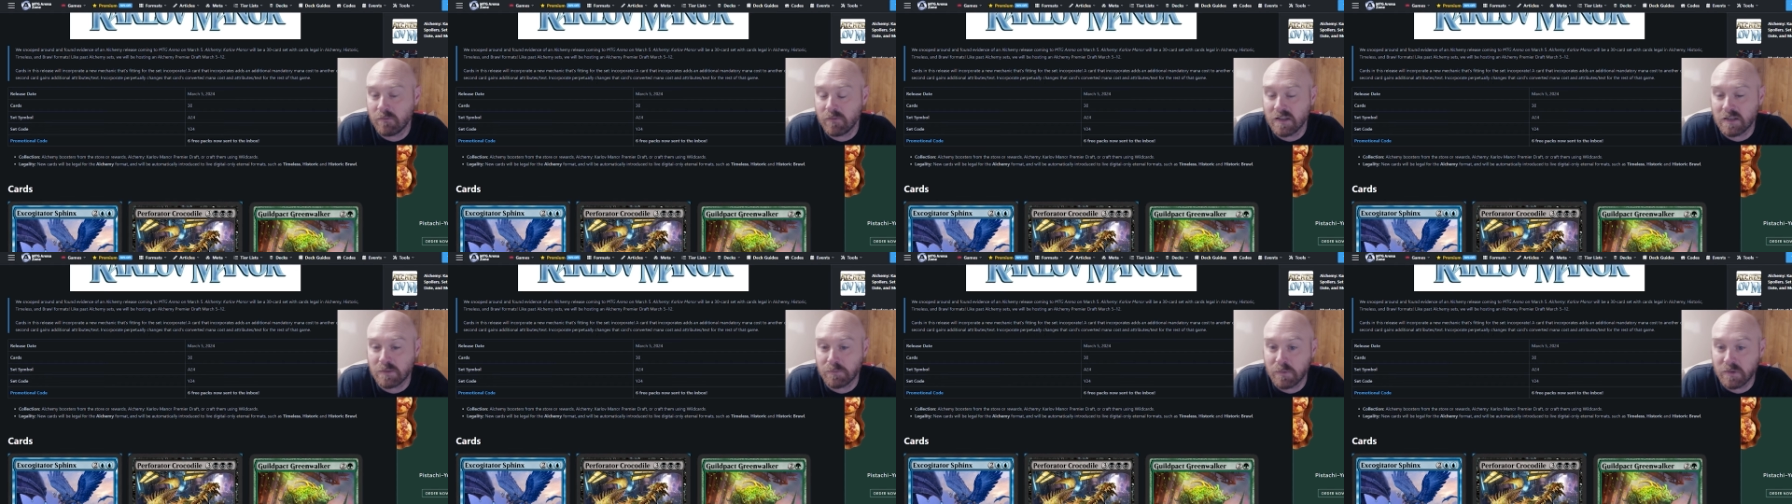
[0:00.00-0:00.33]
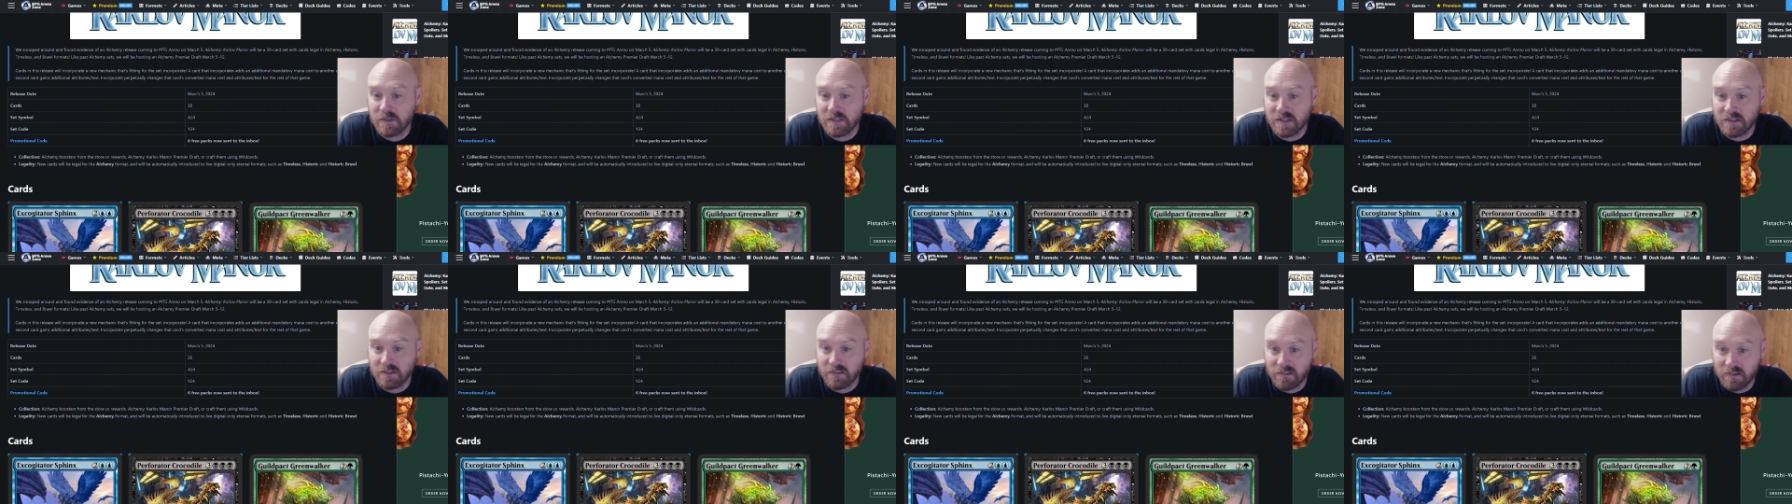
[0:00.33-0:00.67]
is put
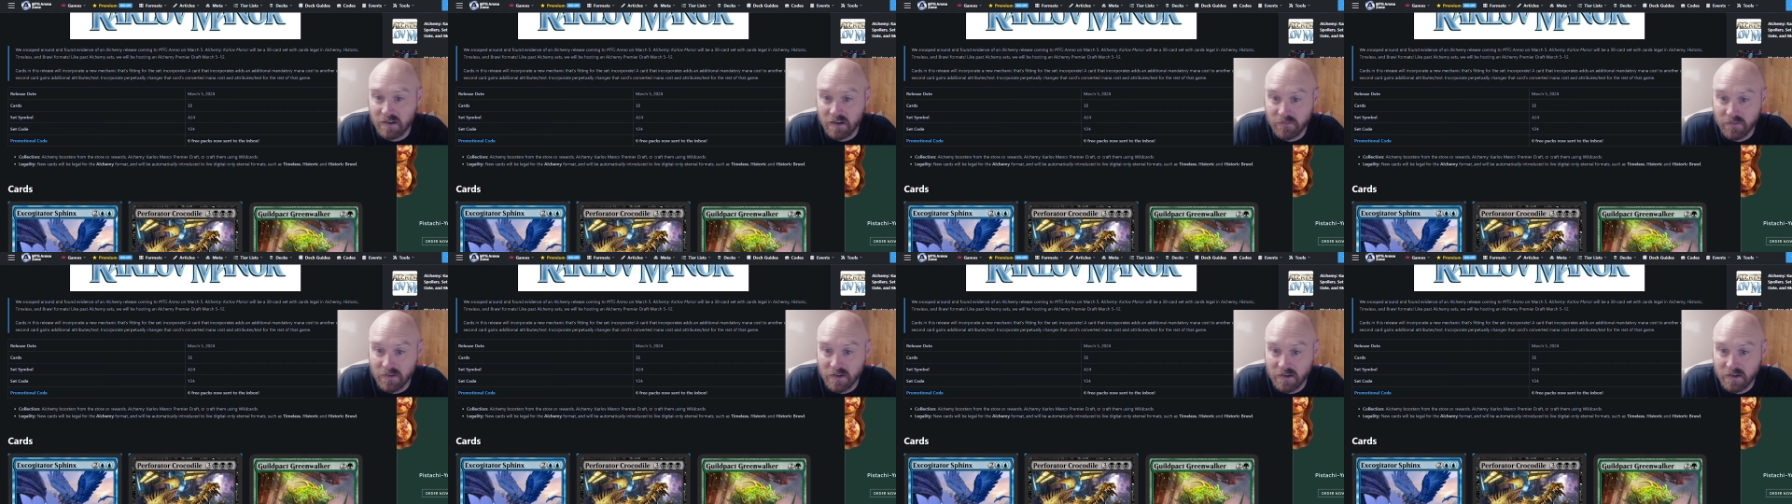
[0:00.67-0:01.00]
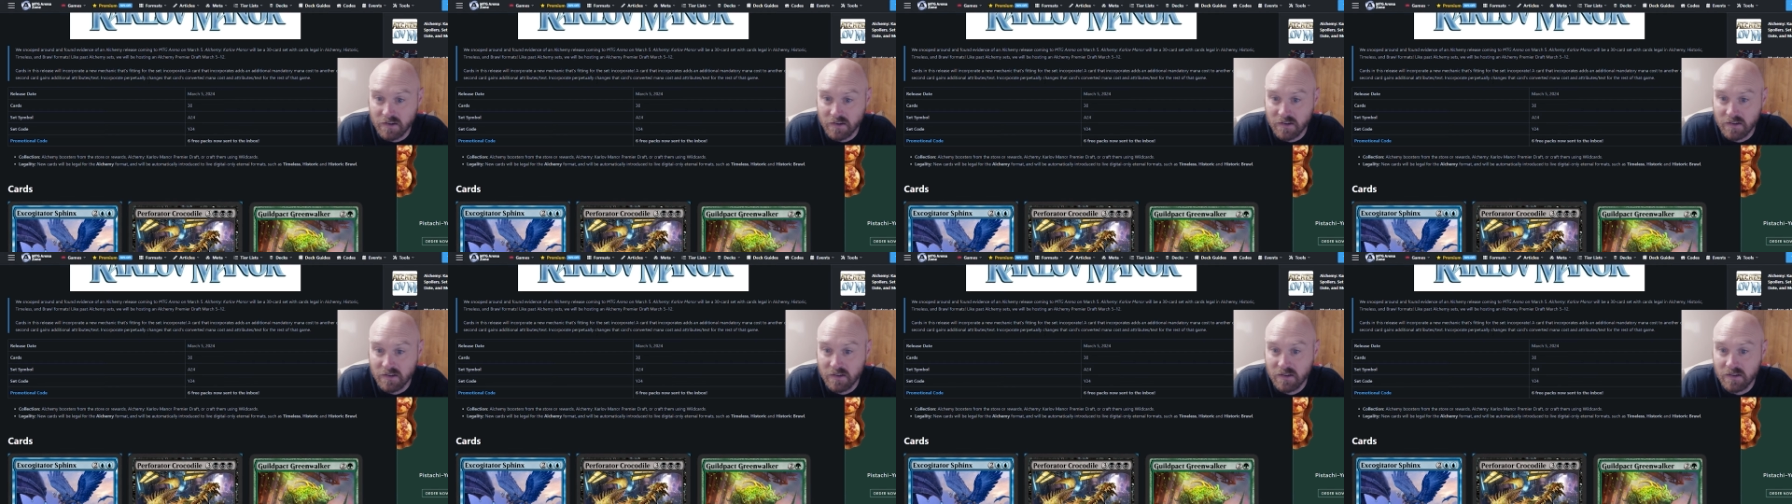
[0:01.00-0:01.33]
into your
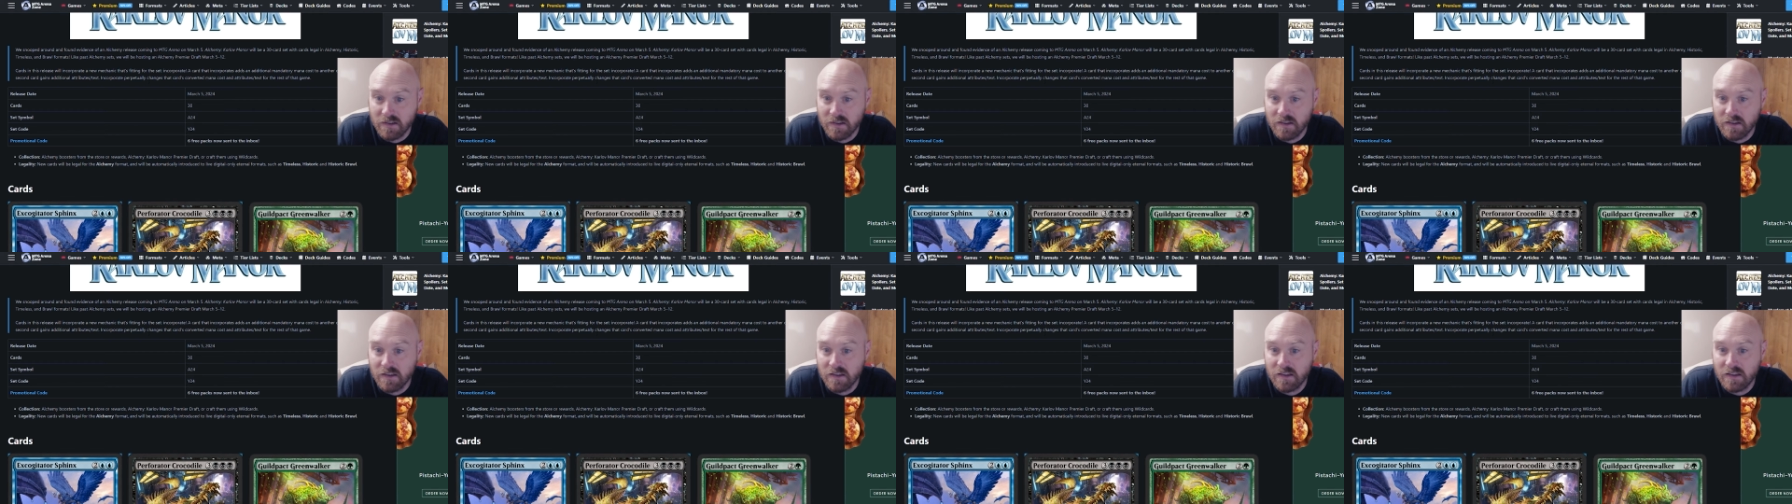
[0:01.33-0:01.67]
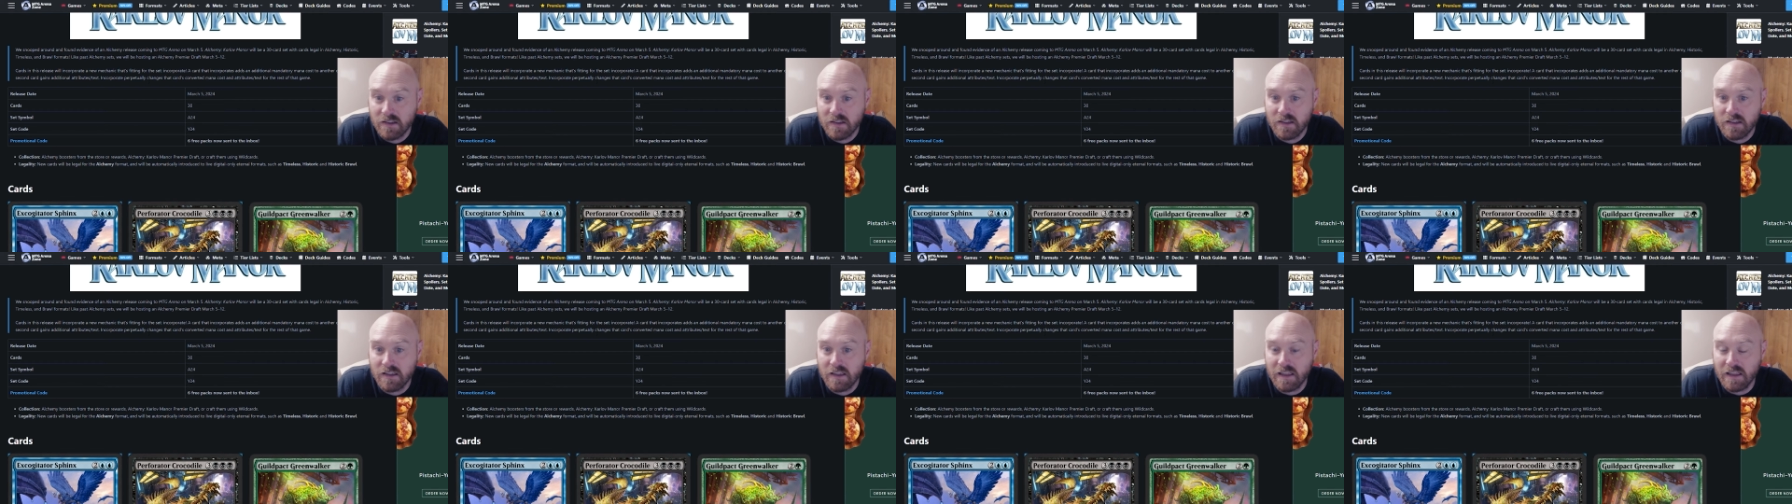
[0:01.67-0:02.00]
graveyard.
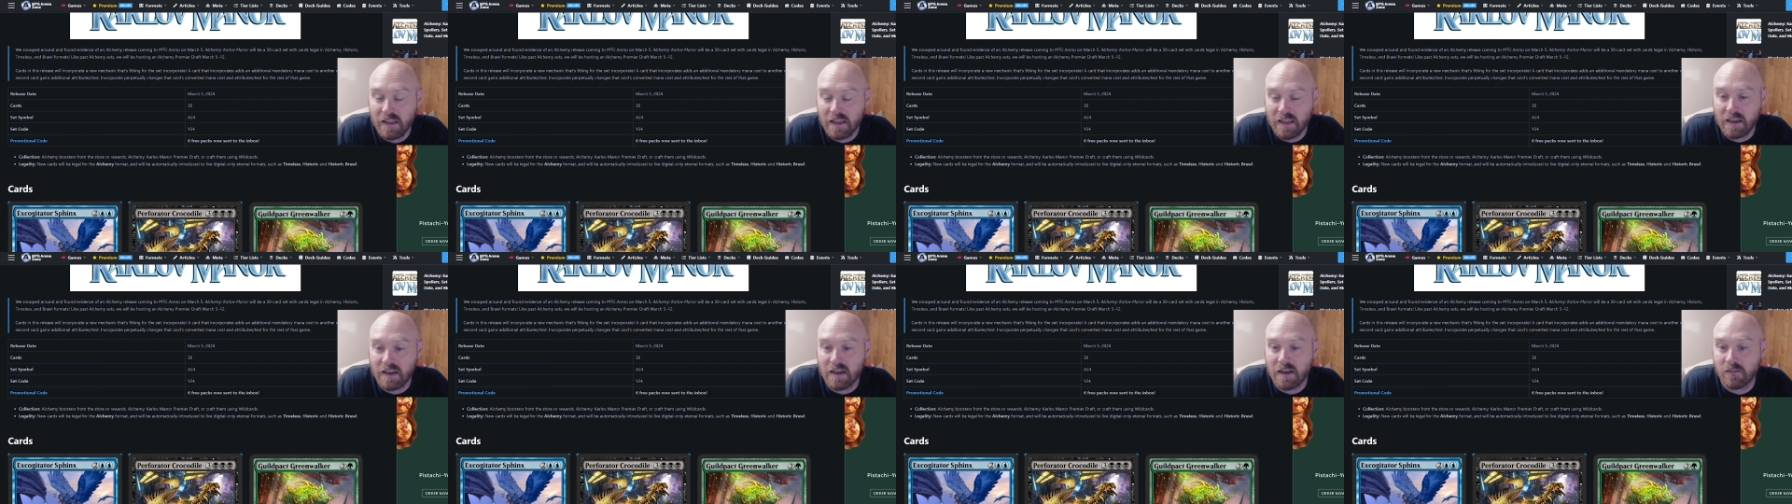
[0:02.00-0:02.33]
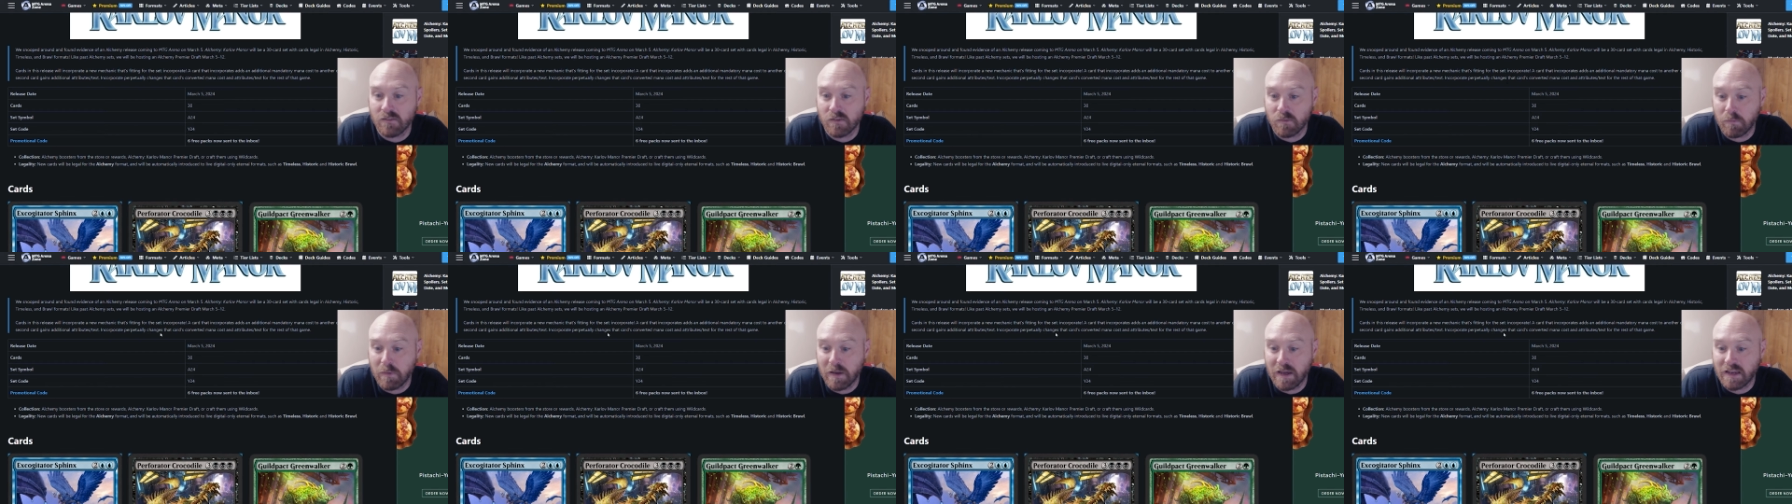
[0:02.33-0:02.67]
It
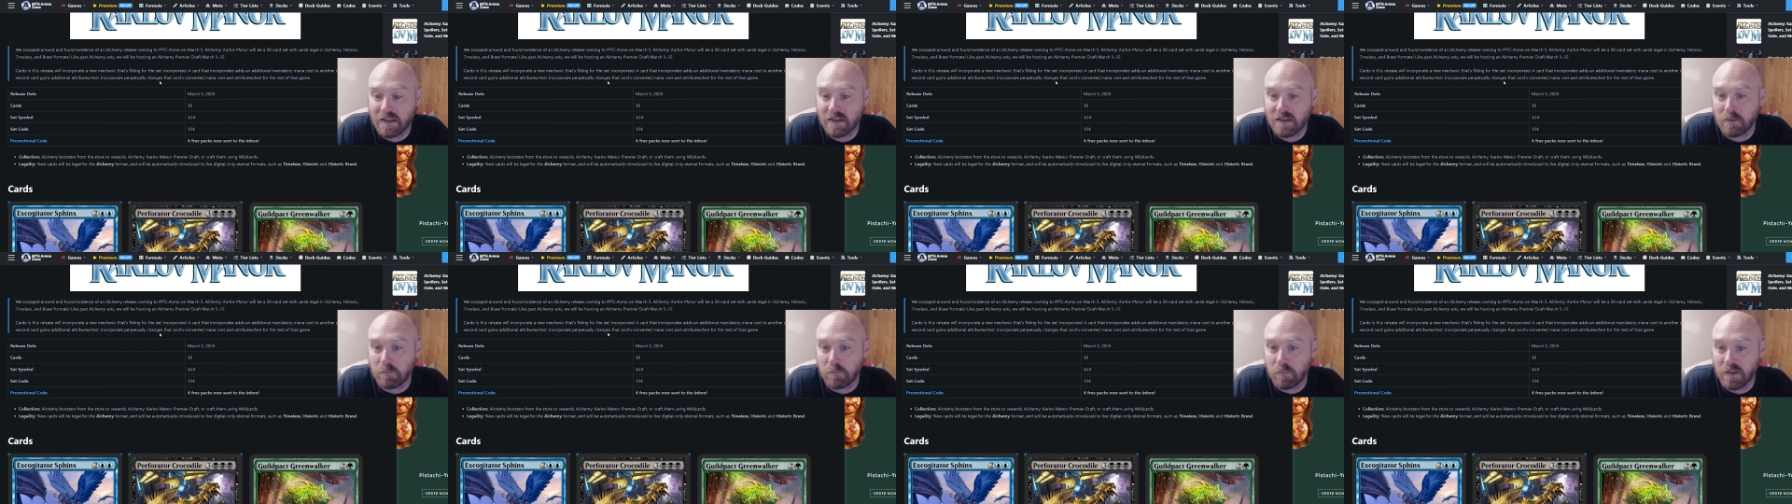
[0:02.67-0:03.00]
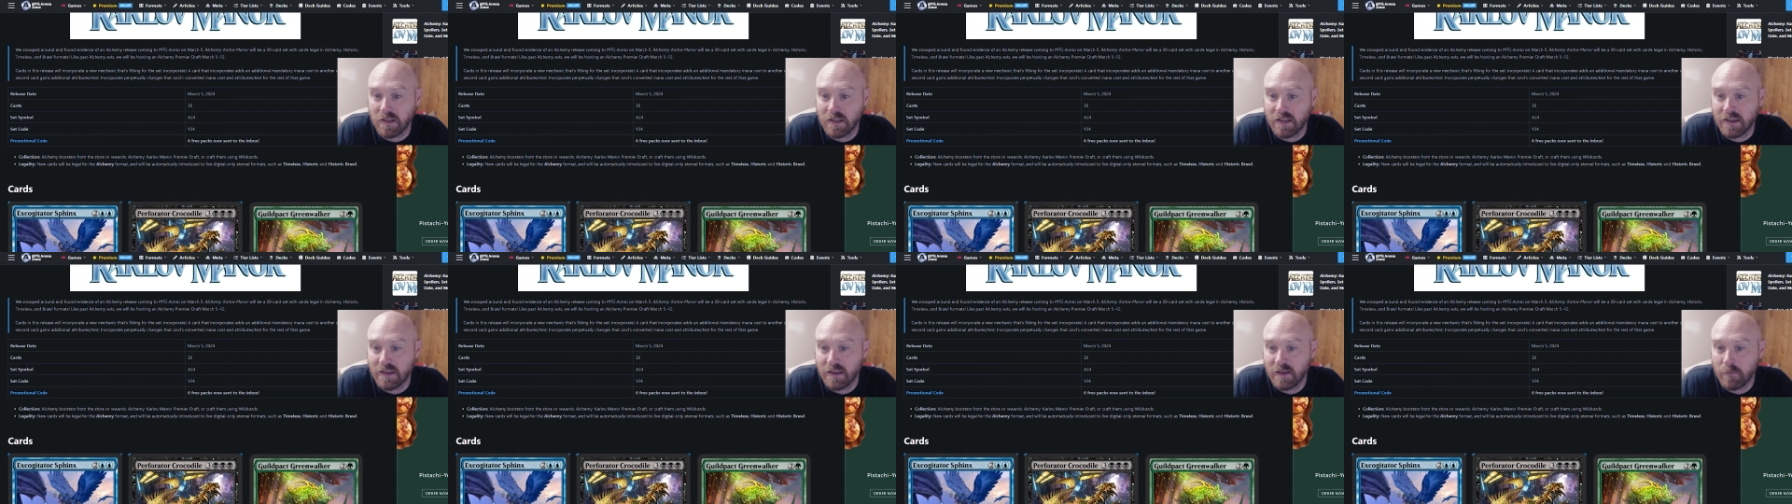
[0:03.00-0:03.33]
comes back into
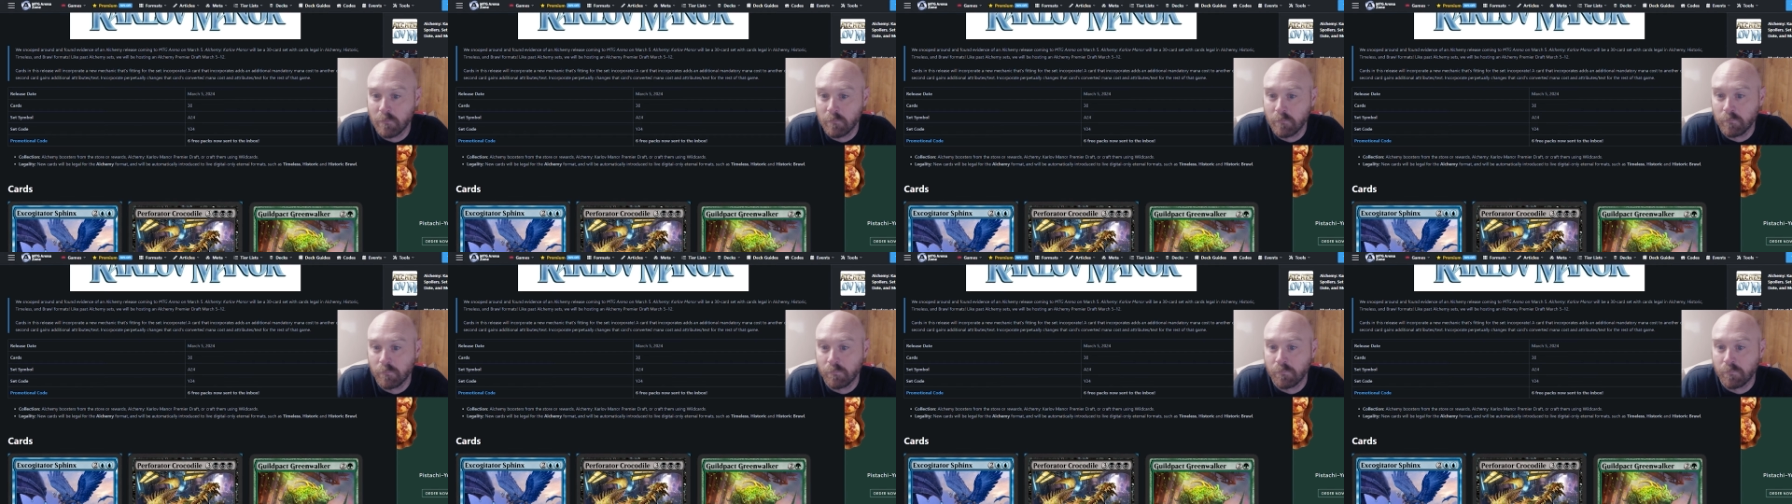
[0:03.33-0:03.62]
play.